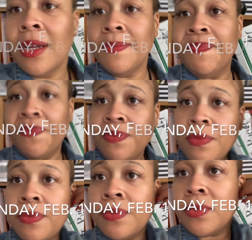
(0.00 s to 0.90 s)

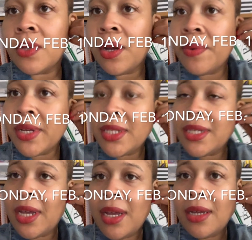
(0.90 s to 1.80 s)
All right,
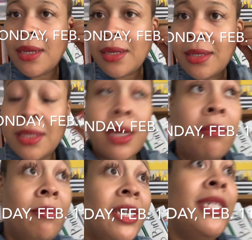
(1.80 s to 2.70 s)
today is
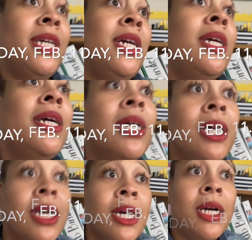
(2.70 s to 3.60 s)
Monday,
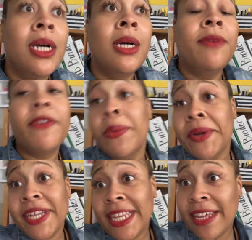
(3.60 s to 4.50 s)

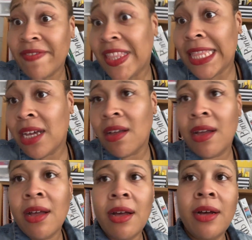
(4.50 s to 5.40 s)
February 11th.
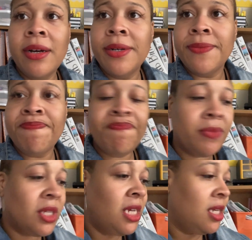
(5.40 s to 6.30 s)

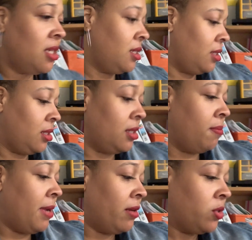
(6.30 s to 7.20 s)
It is
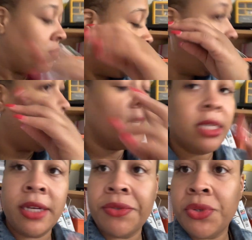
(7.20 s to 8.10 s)
about 2 o'clock in
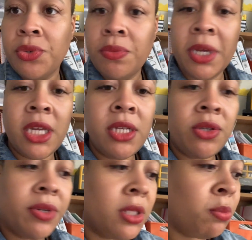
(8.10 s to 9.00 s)
the afternoon. My kids
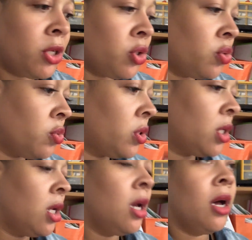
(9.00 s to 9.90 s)
are at specials.
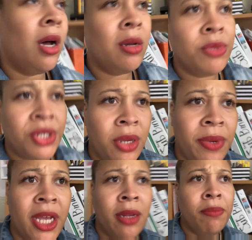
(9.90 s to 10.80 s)
Today
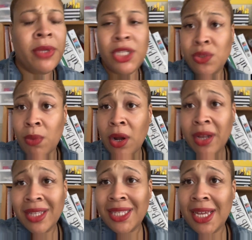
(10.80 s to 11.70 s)
we had a benchmark
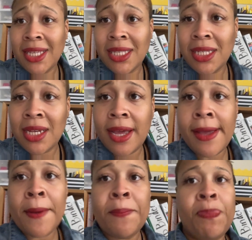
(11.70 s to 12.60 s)
test today.